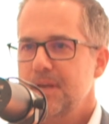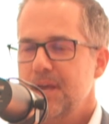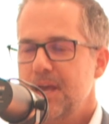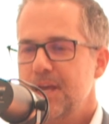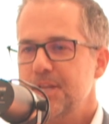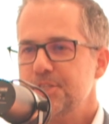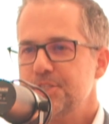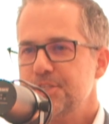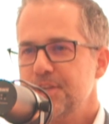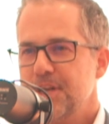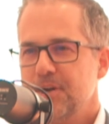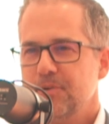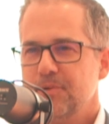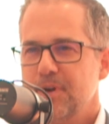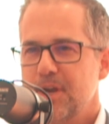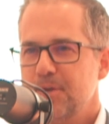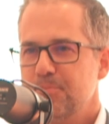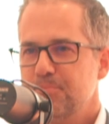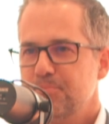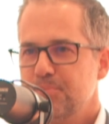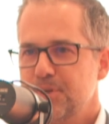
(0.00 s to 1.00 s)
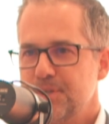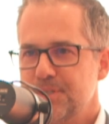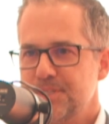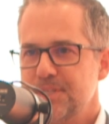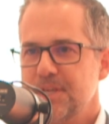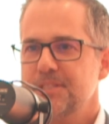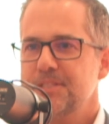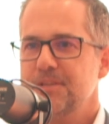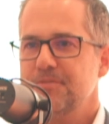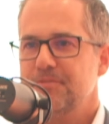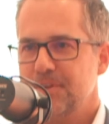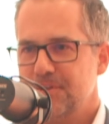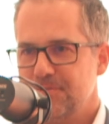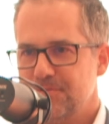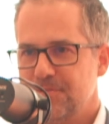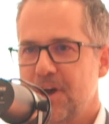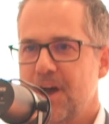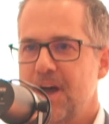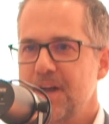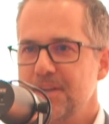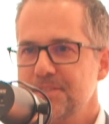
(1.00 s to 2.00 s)
and generate predictive
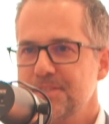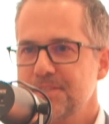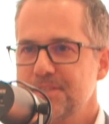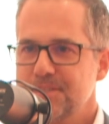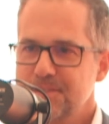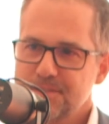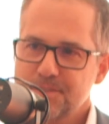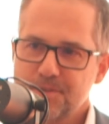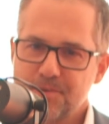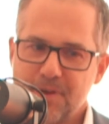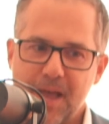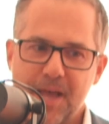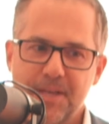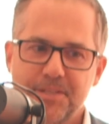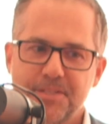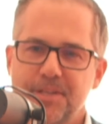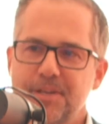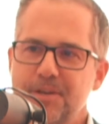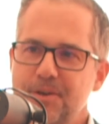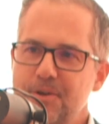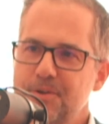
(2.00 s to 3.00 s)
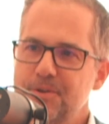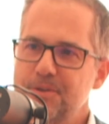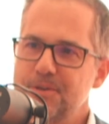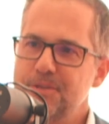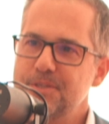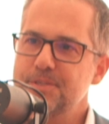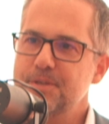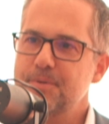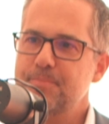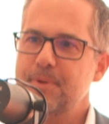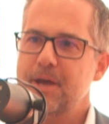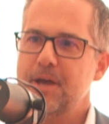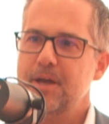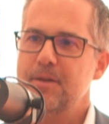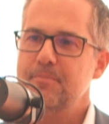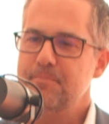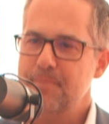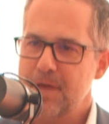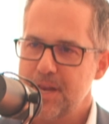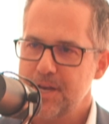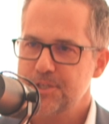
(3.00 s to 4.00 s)
advice to asset owners
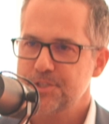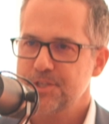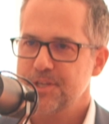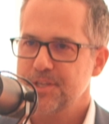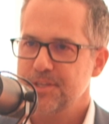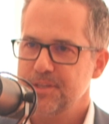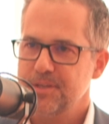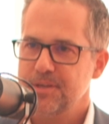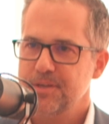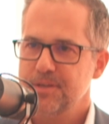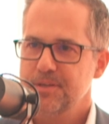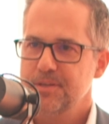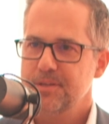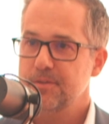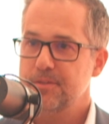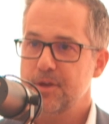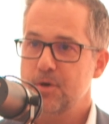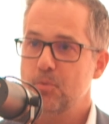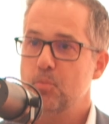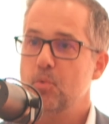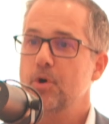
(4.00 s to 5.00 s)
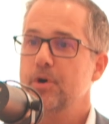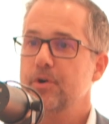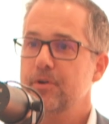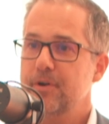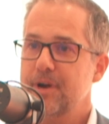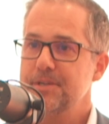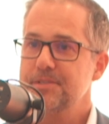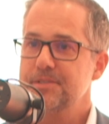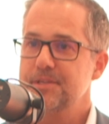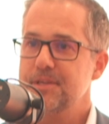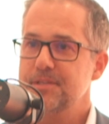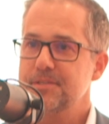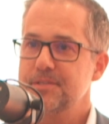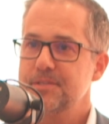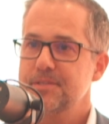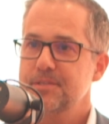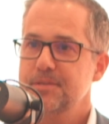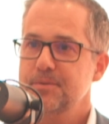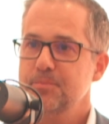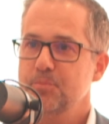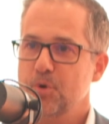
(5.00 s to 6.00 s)
about managing their water
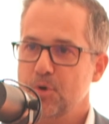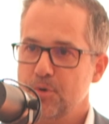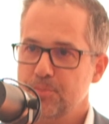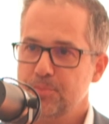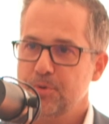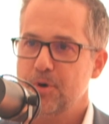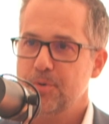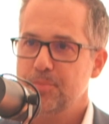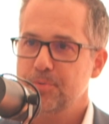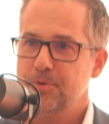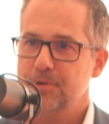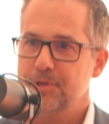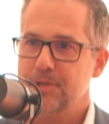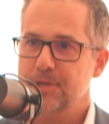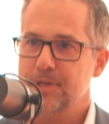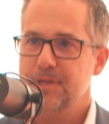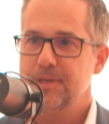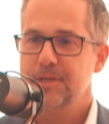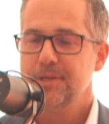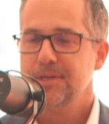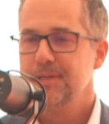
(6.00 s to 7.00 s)
assets more appropriately.